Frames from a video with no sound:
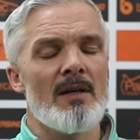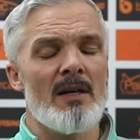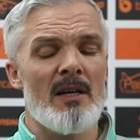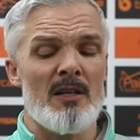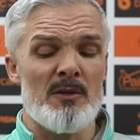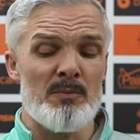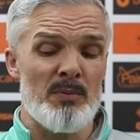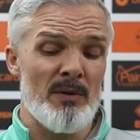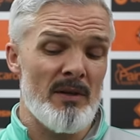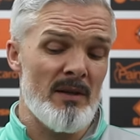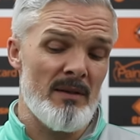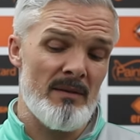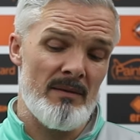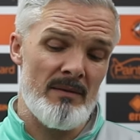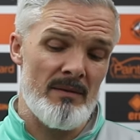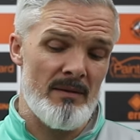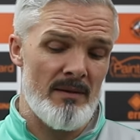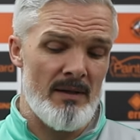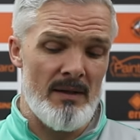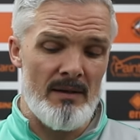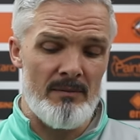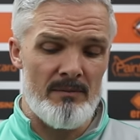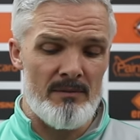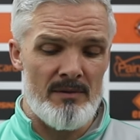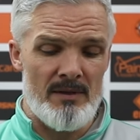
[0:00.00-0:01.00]
No, it's
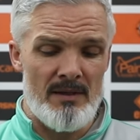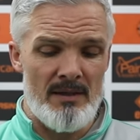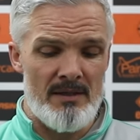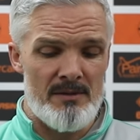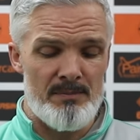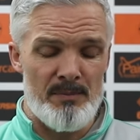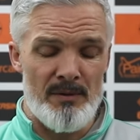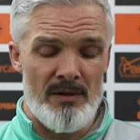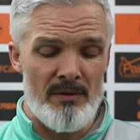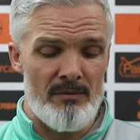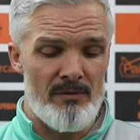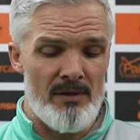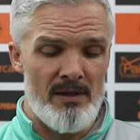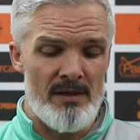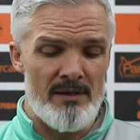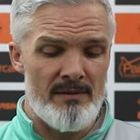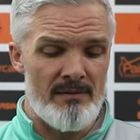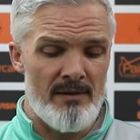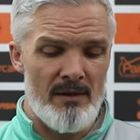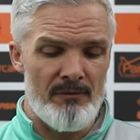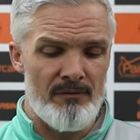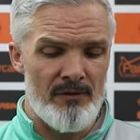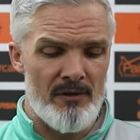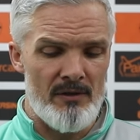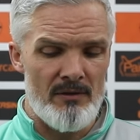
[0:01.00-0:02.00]
been a really
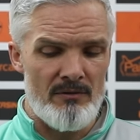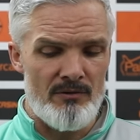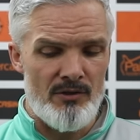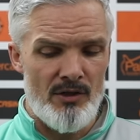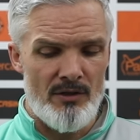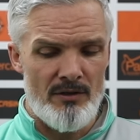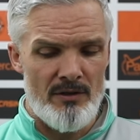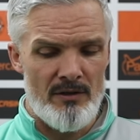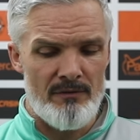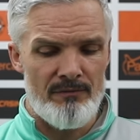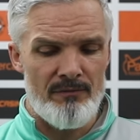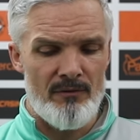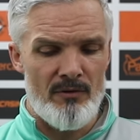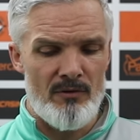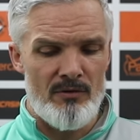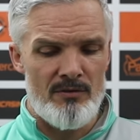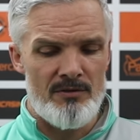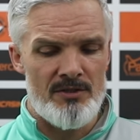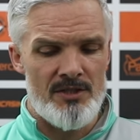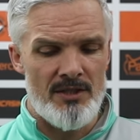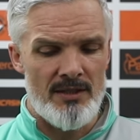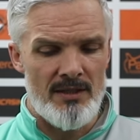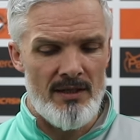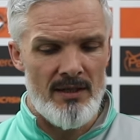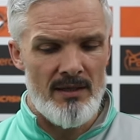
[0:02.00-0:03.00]
difficult journey for
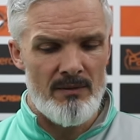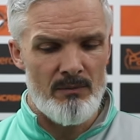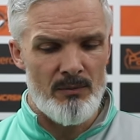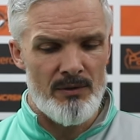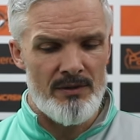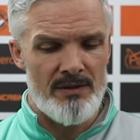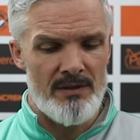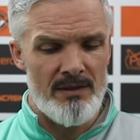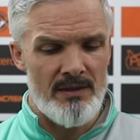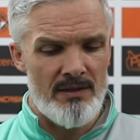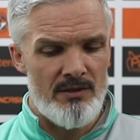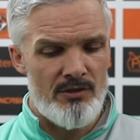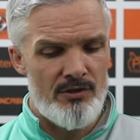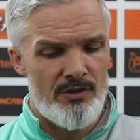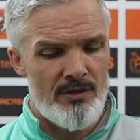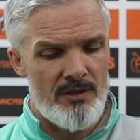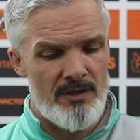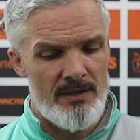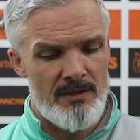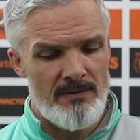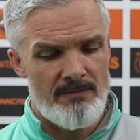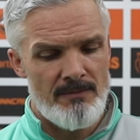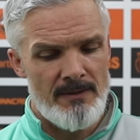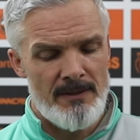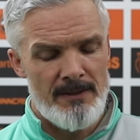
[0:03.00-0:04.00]
Sadat with the
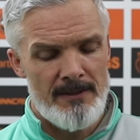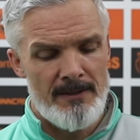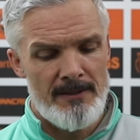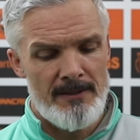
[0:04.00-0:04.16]
injury.